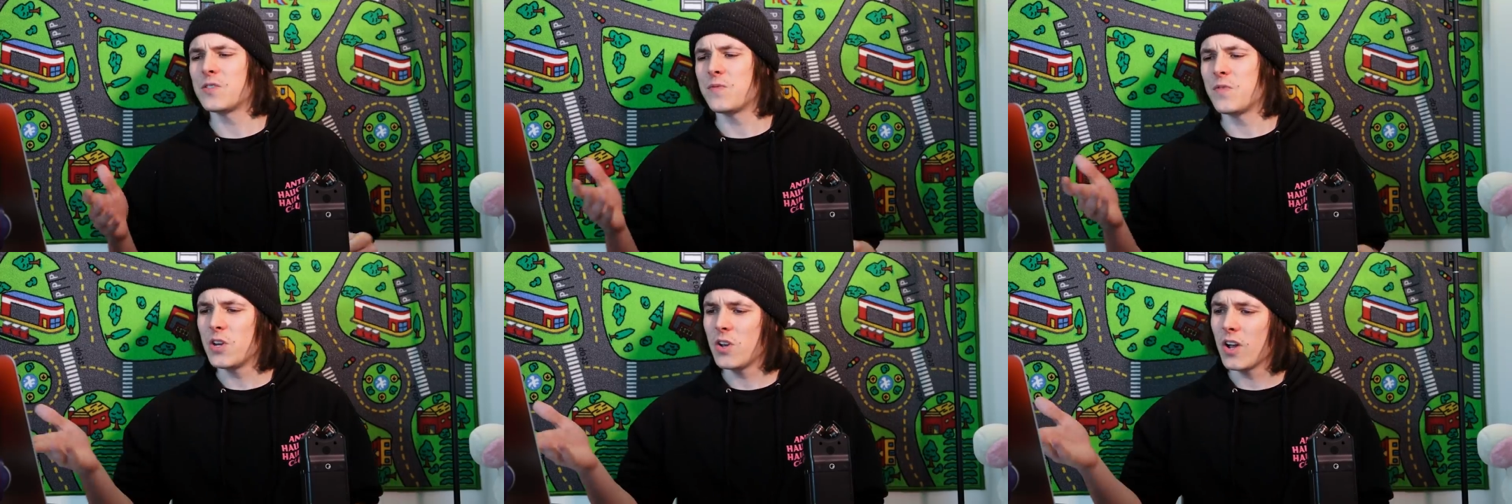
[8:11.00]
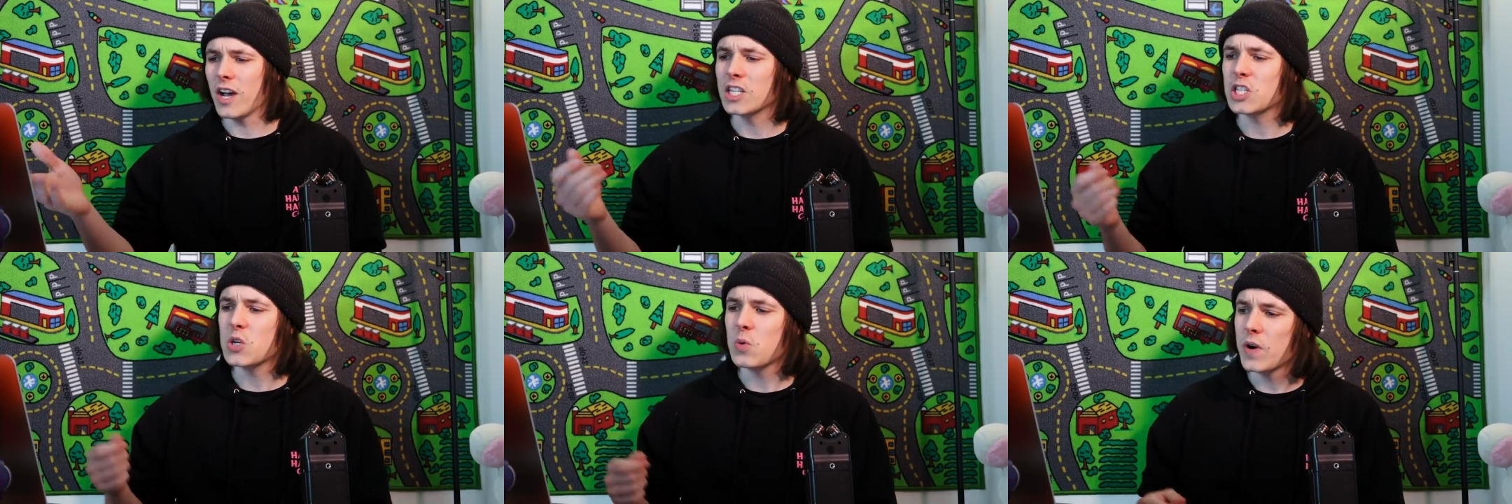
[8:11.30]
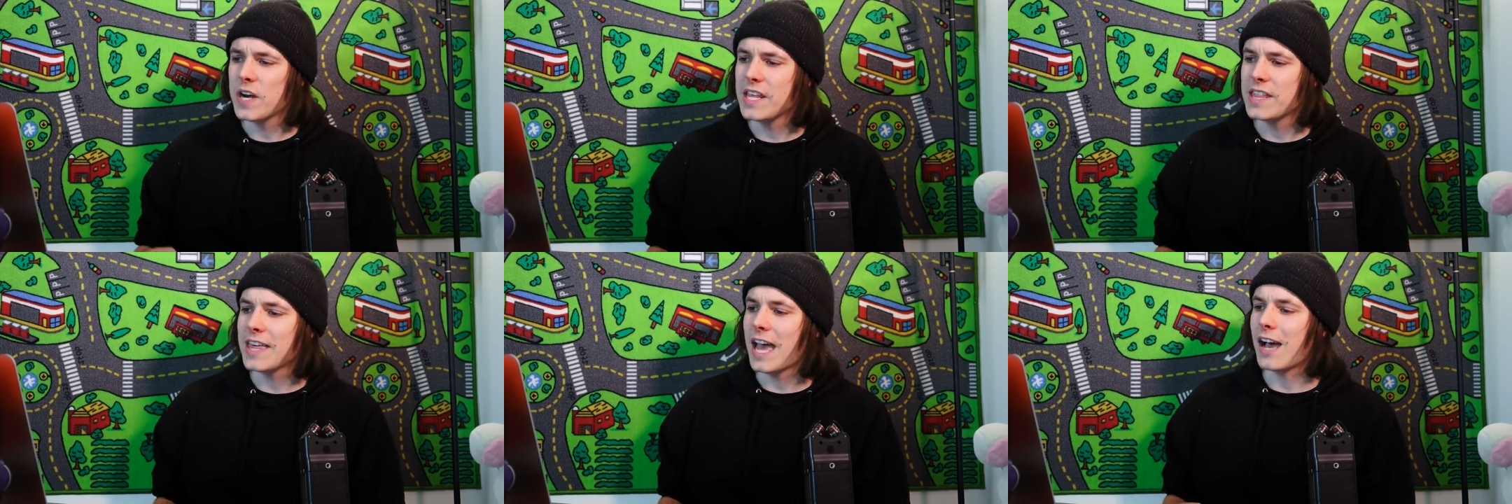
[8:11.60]
this video got
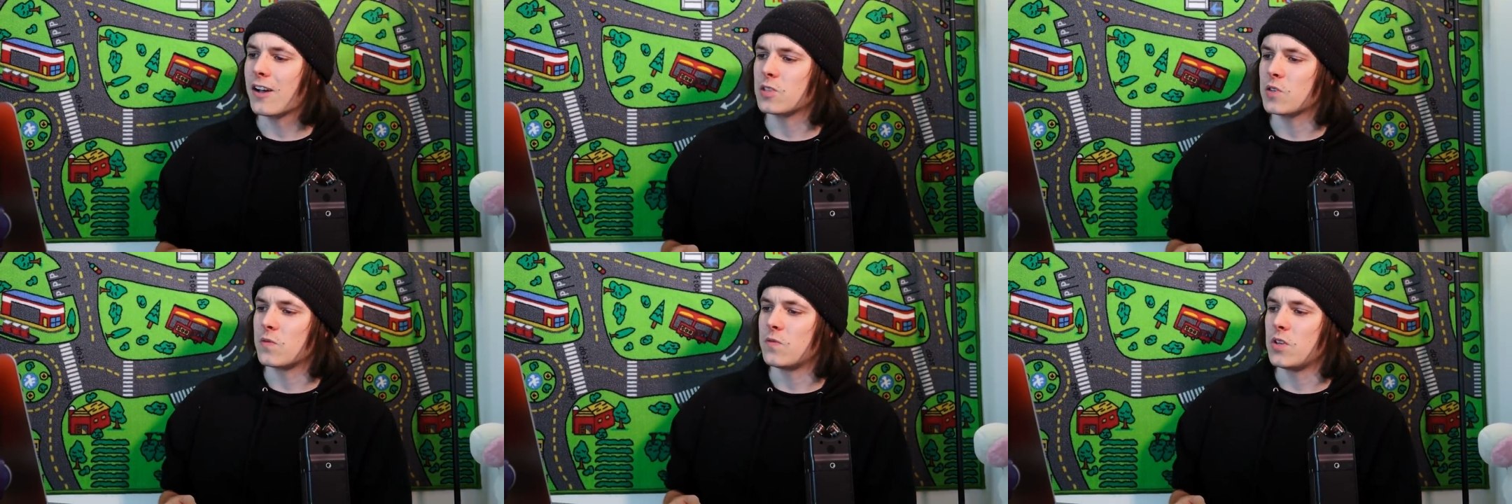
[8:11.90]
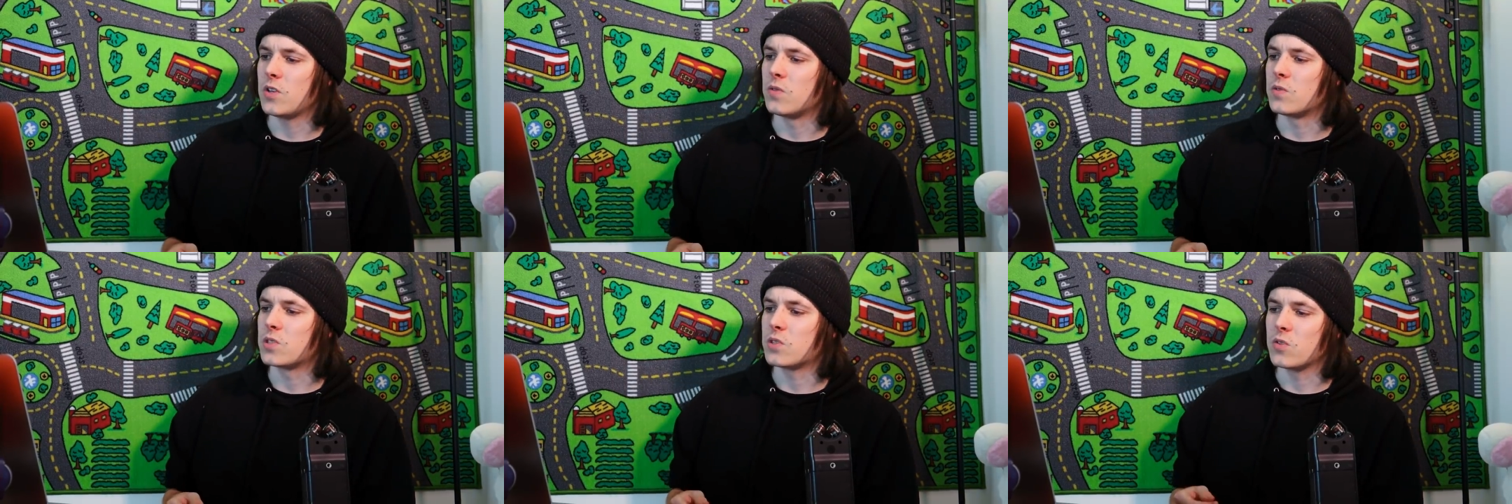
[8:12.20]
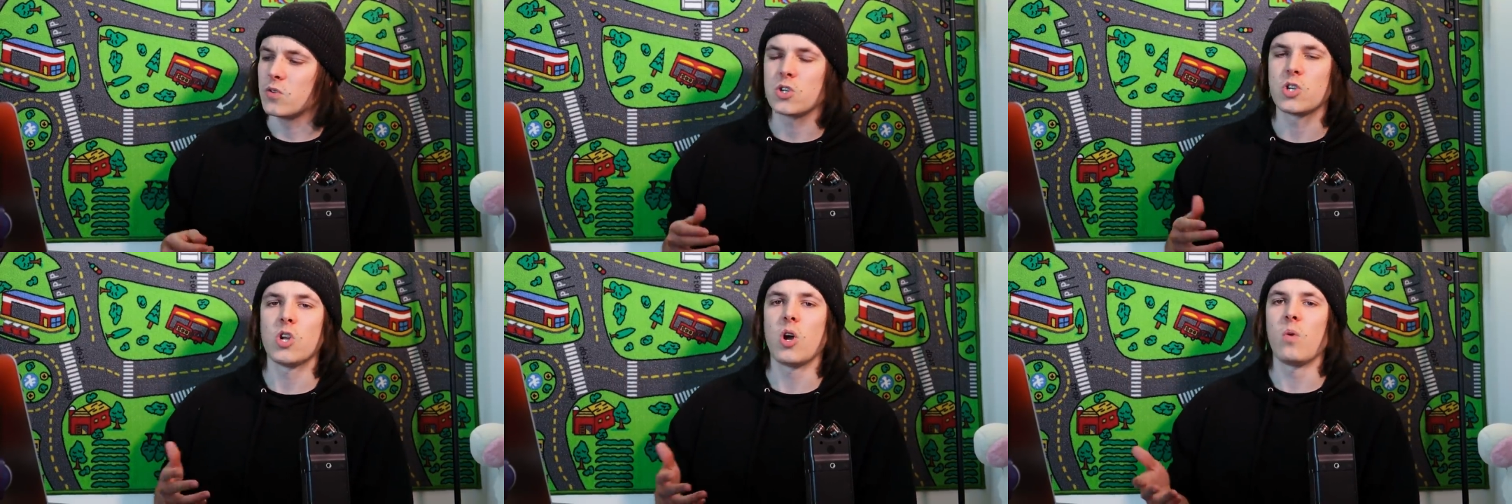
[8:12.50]
20,000 views,
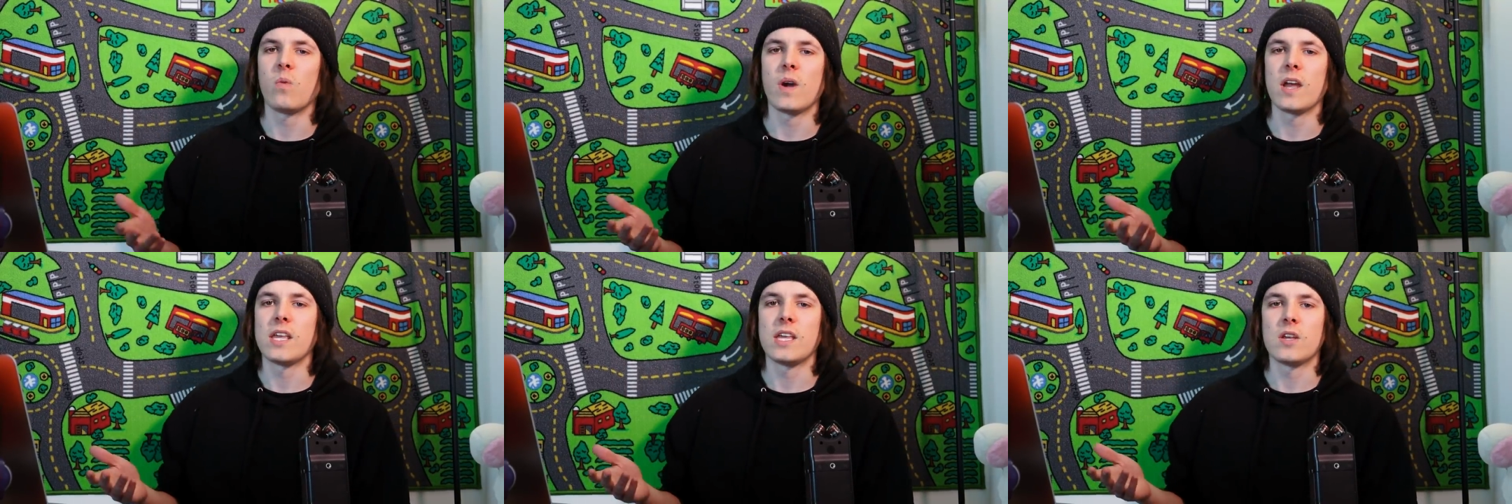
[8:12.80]
so there's no way